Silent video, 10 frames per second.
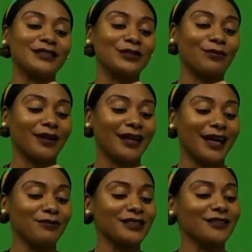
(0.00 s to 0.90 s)
to plant,
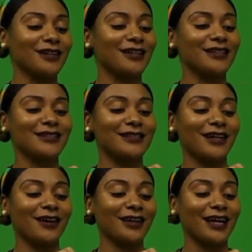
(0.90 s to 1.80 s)
I'm just looking at this
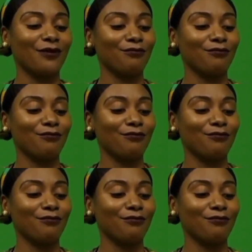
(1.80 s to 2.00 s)
now like,